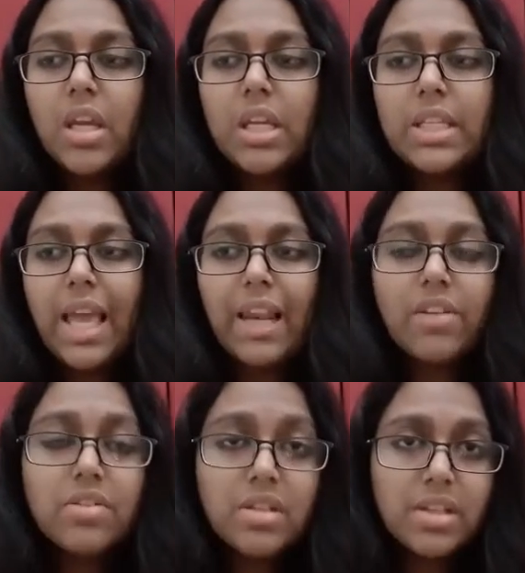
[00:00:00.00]
In the
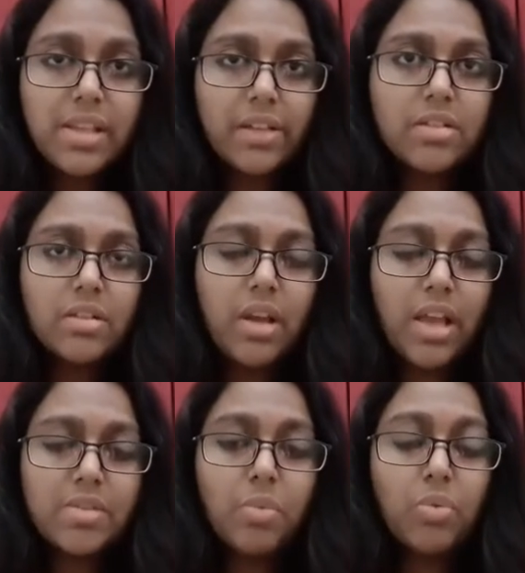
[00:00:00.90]
electricity sector
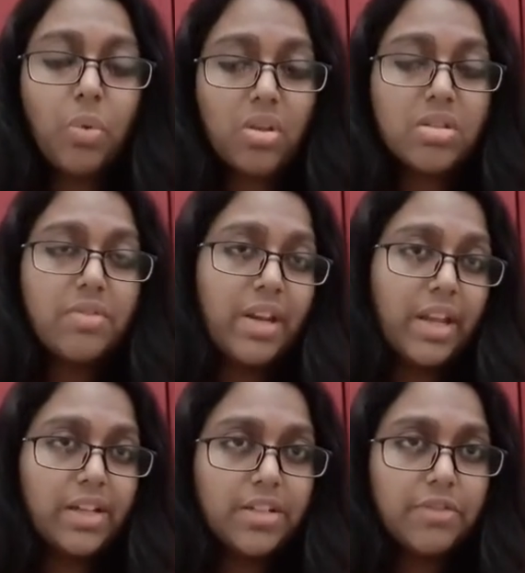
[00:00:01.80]
has both positive and
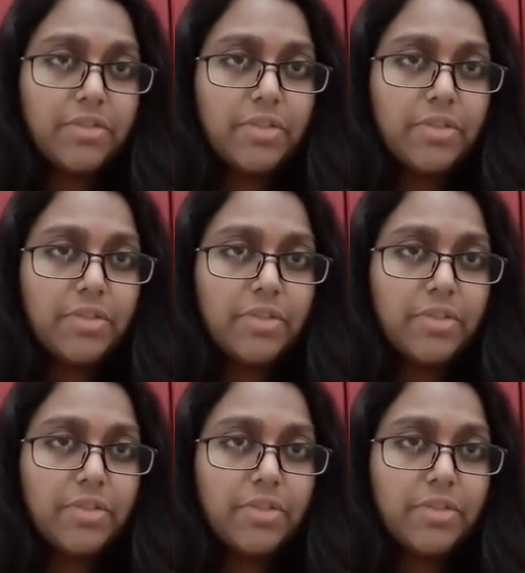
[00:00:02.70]
negative.